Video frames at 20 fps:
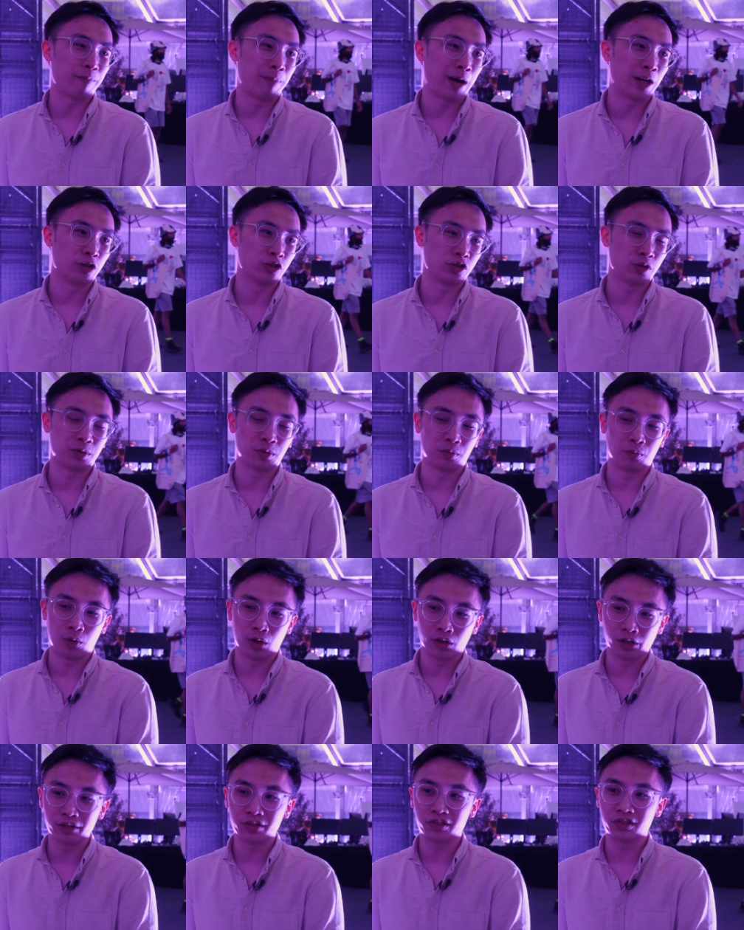have partnerships with
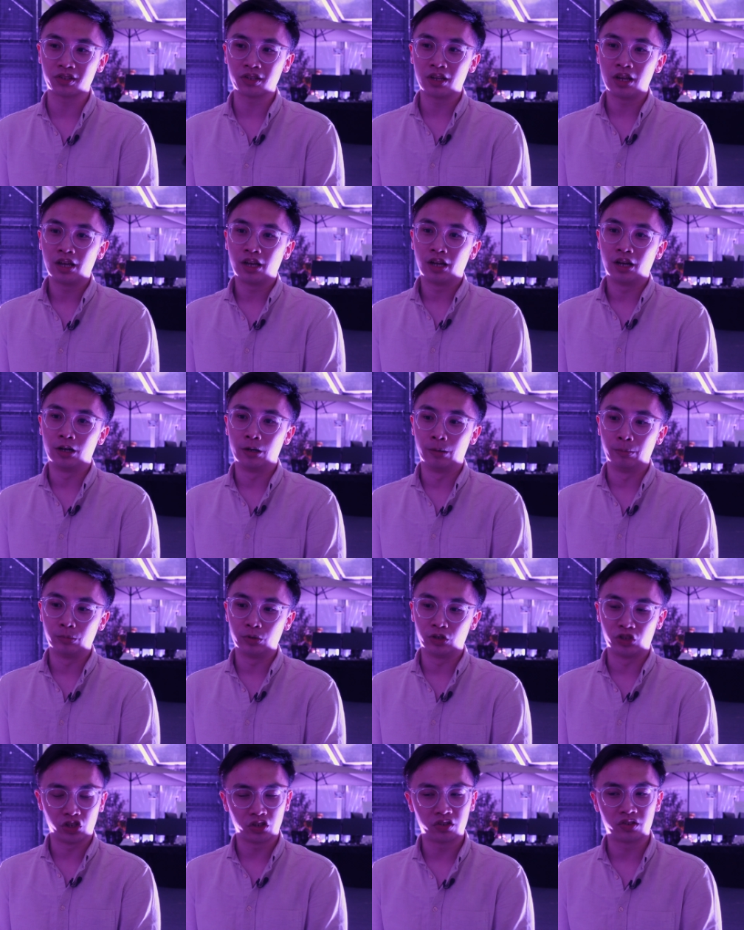wallets. Um,
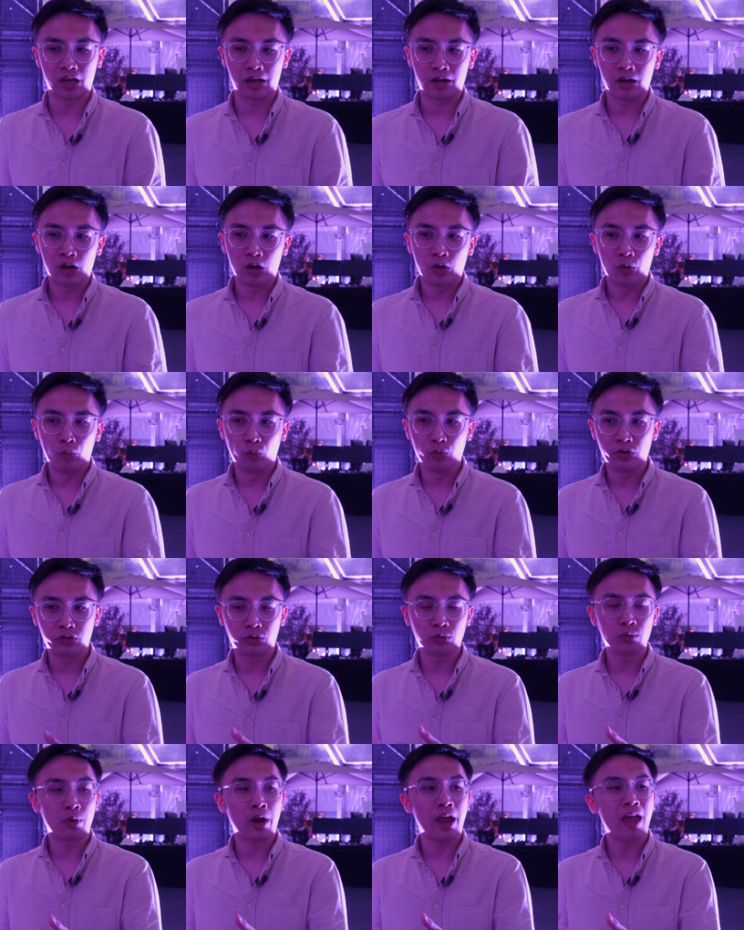just that we
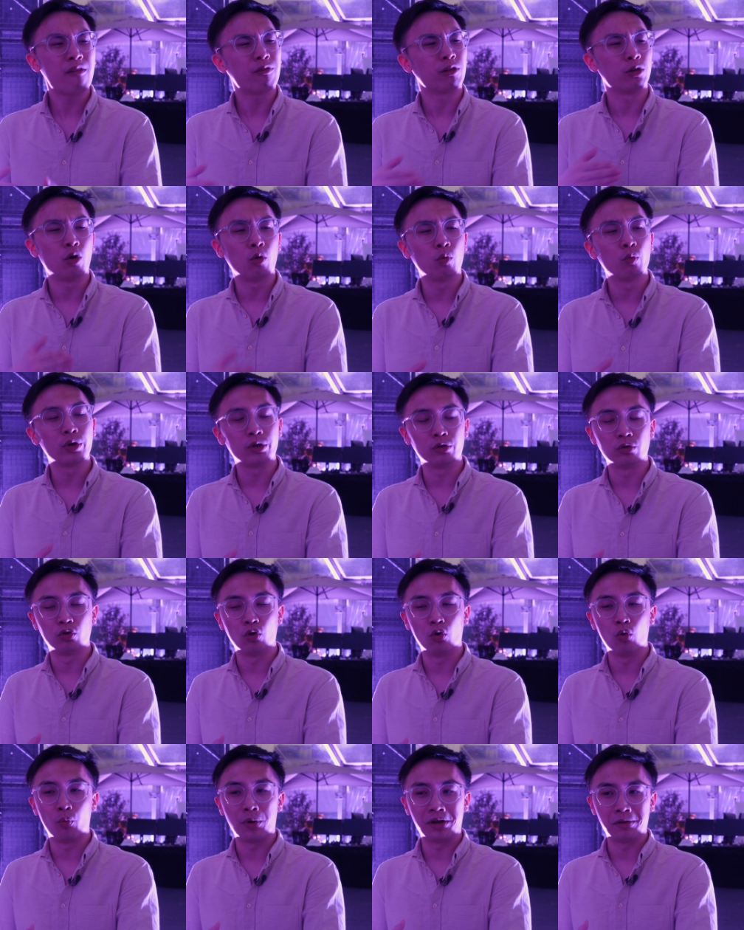still have a long way to
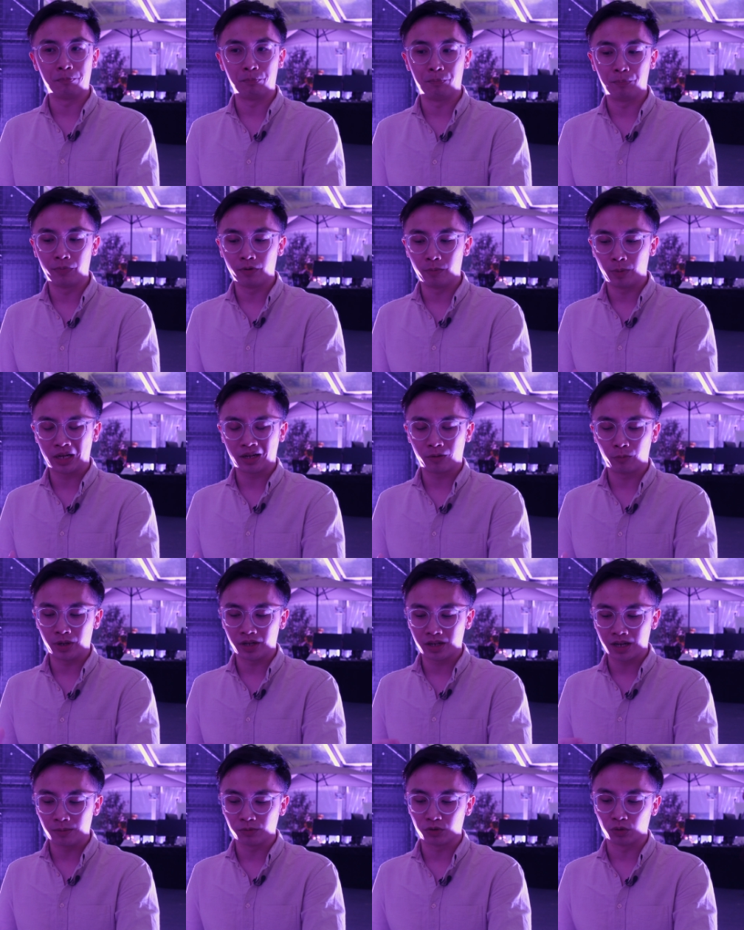go when it,
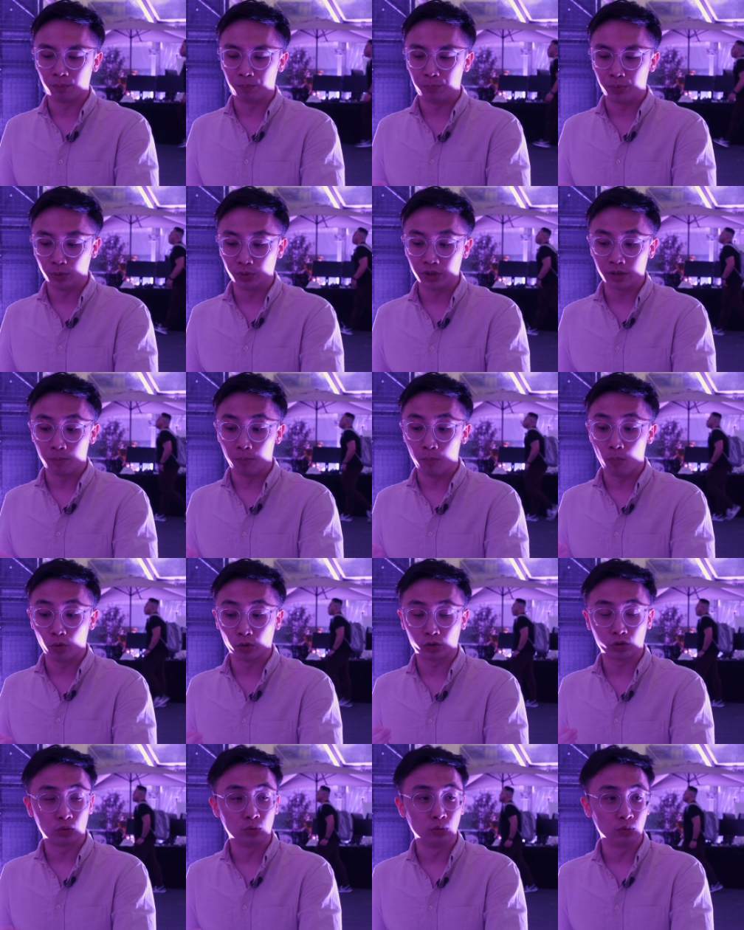when it comes to building
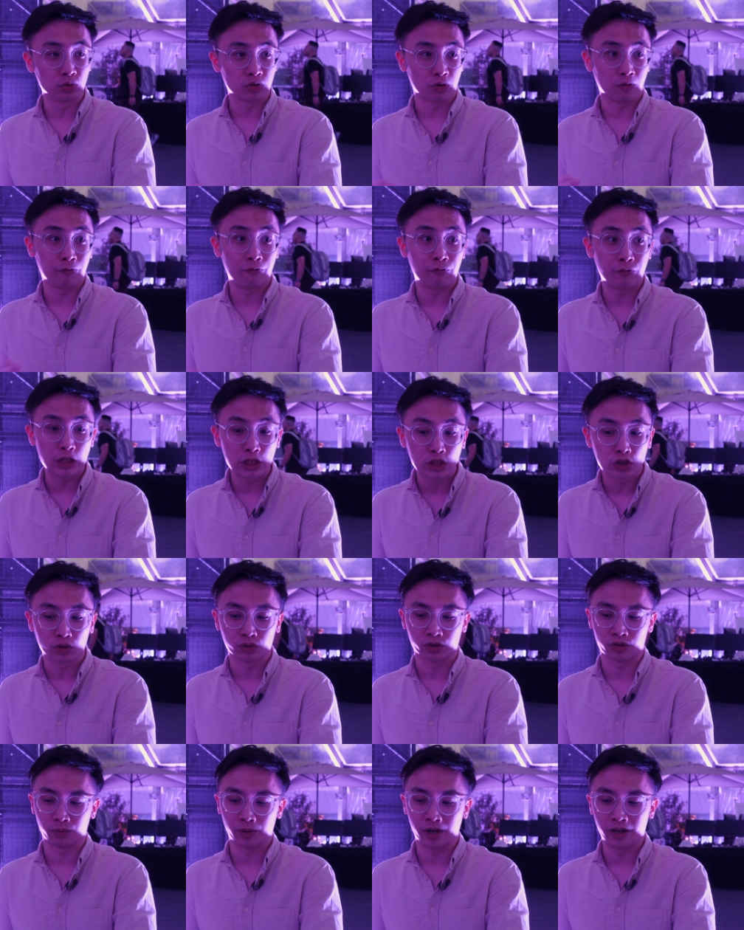more tools or
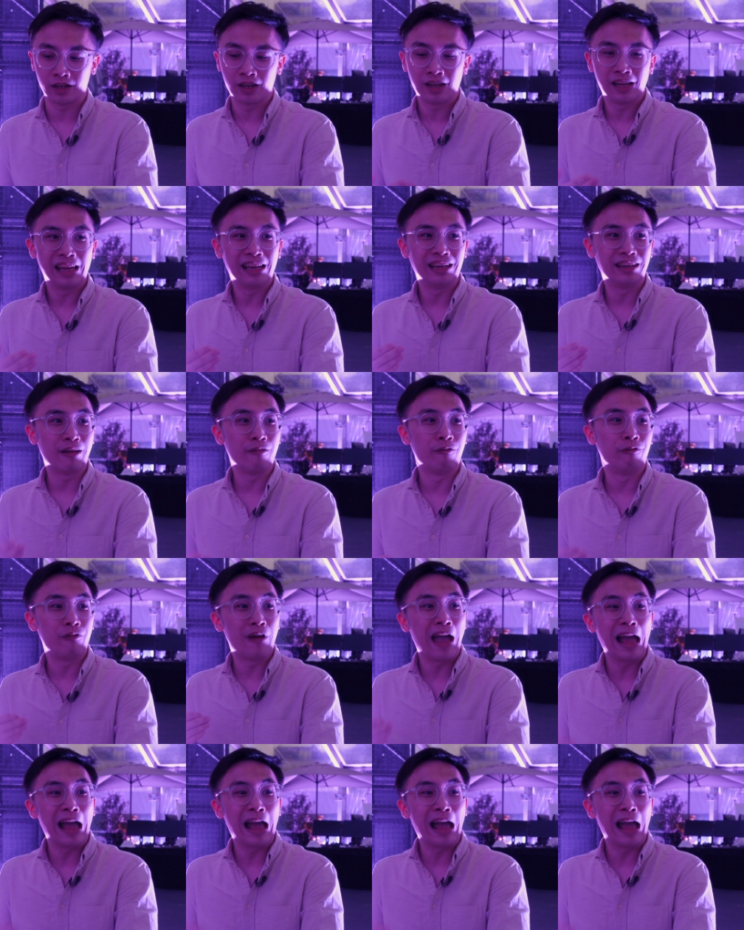features, right, that